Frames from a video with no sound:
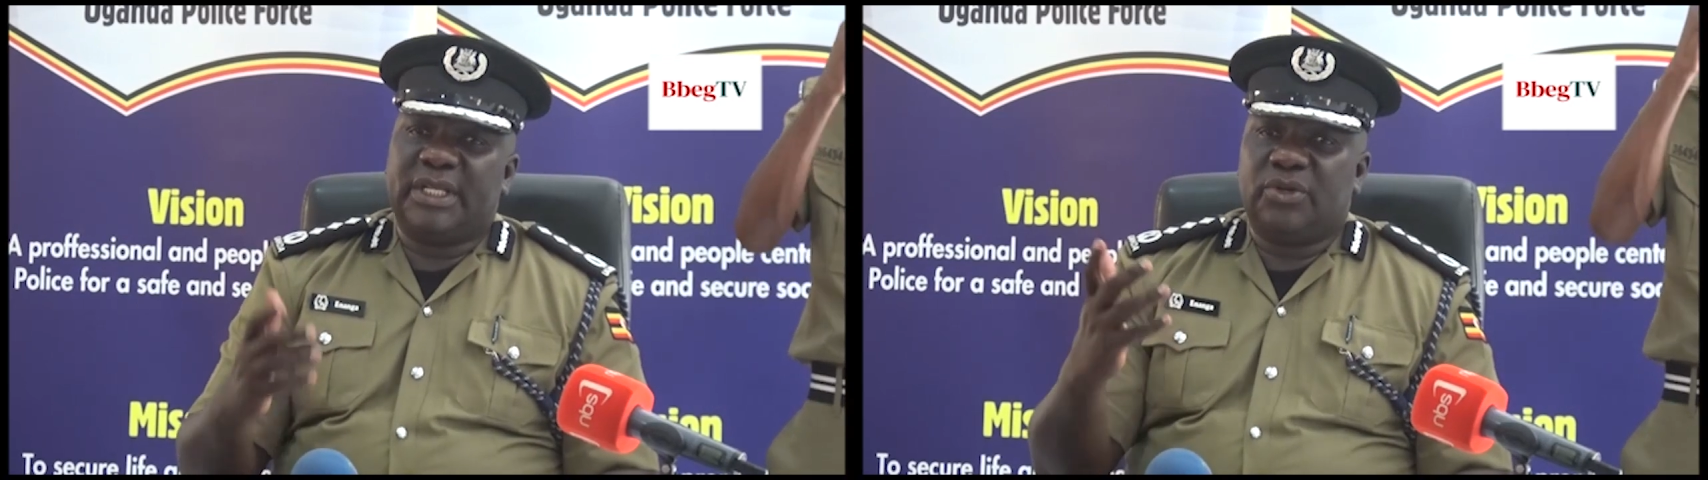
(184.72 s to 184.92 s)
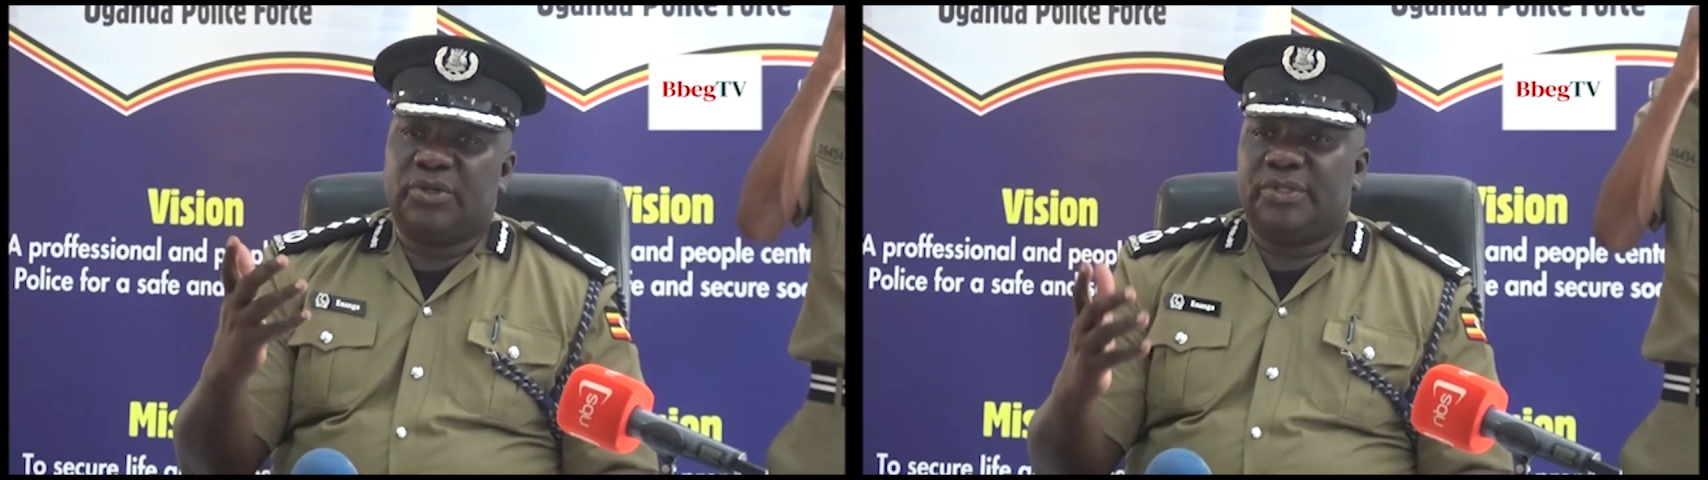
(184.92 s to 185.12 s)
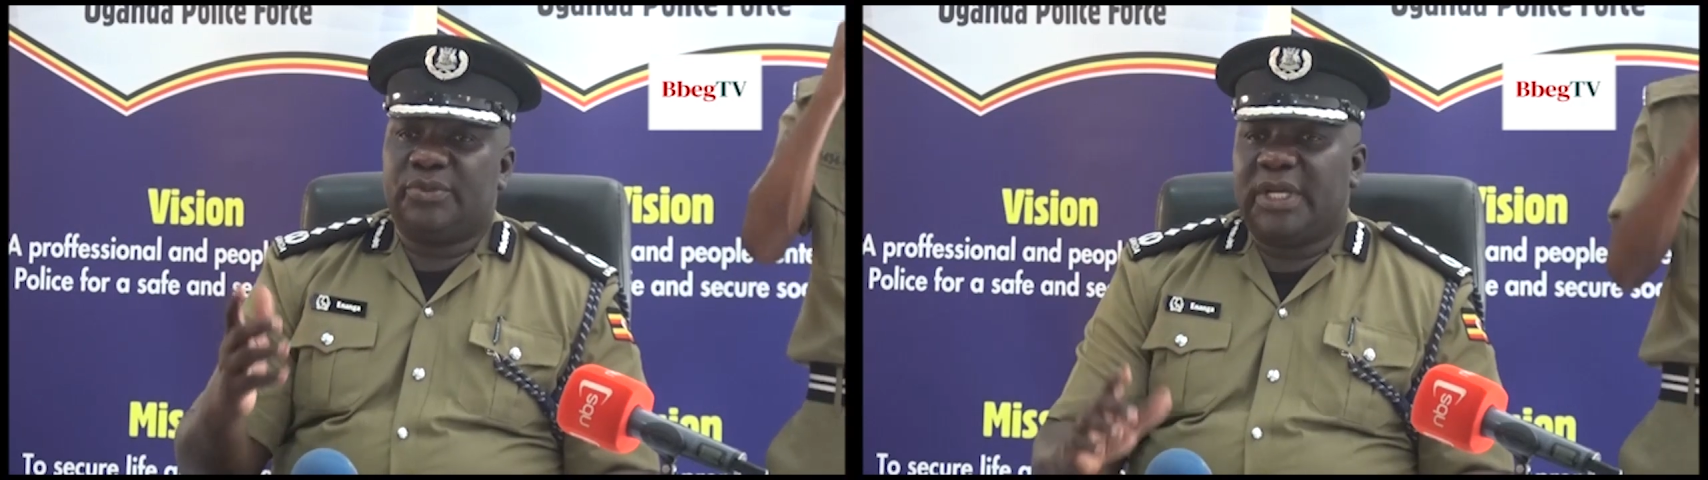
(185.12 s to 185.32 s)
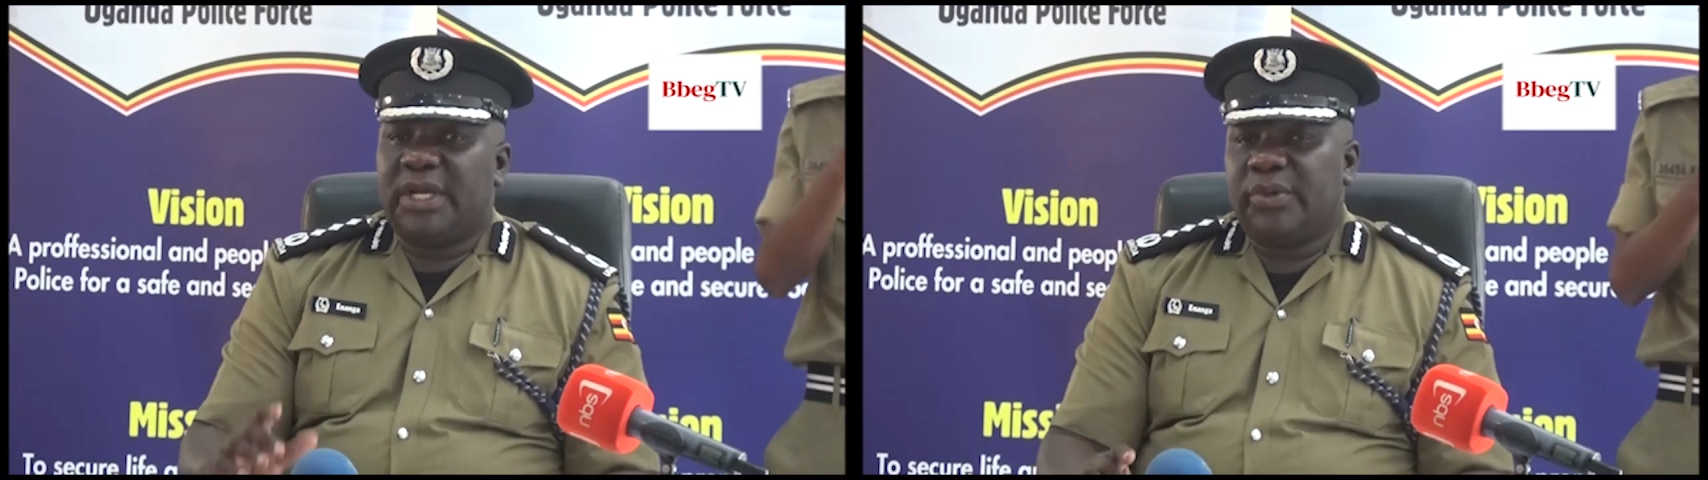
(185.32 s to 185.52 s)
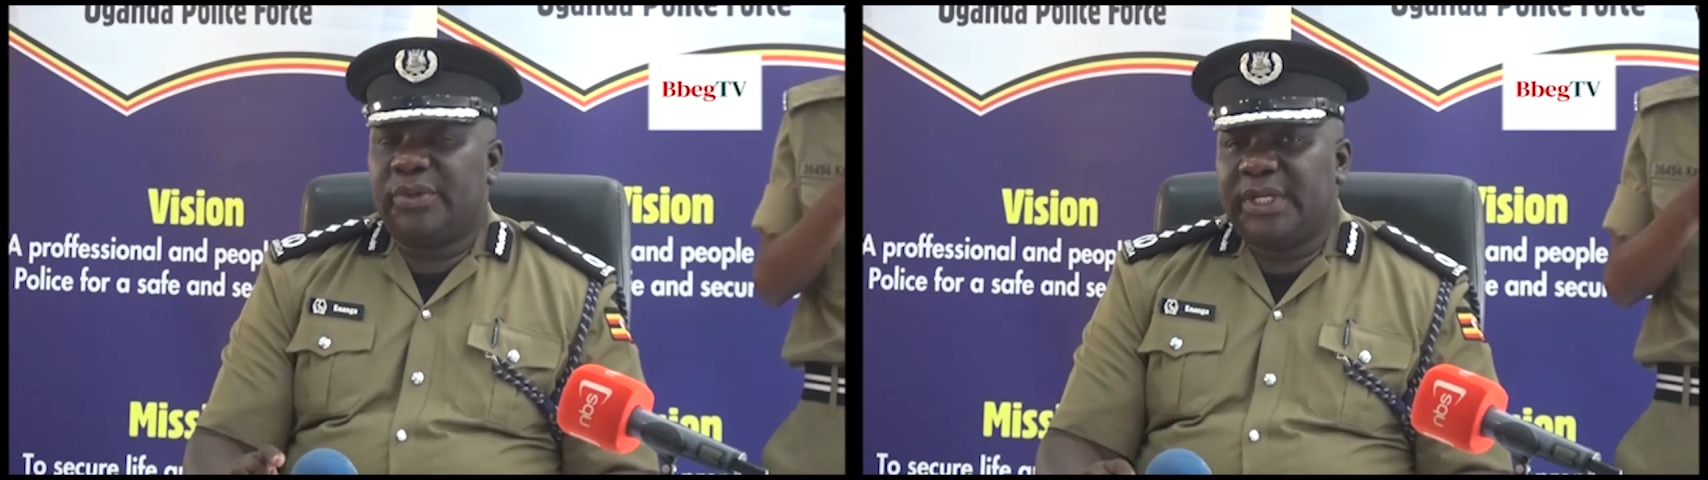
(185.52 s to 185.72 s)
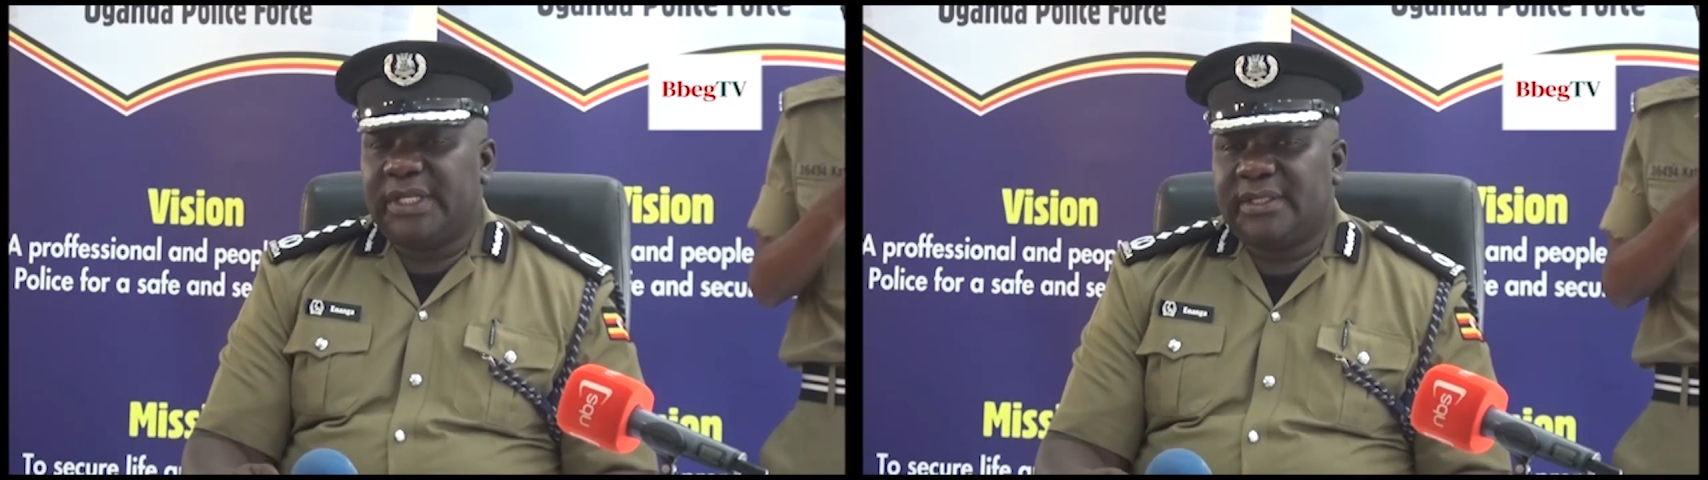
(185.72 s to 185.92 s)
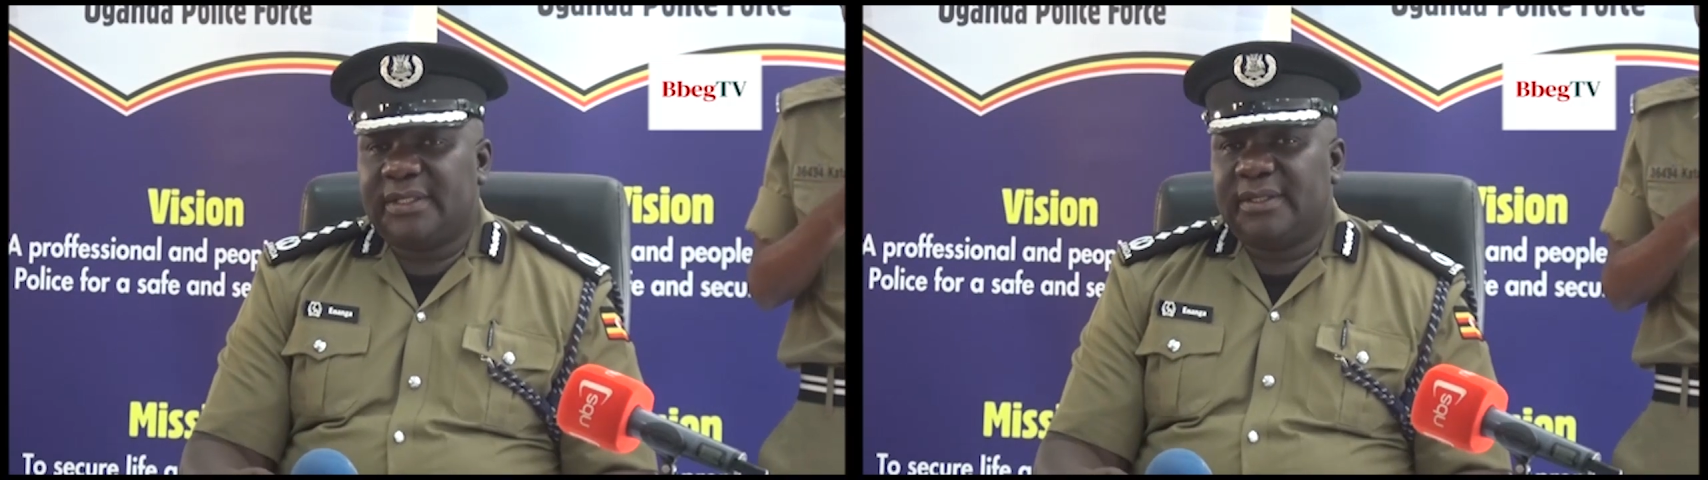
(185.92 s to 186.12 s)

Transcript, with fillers: a lodge where we went,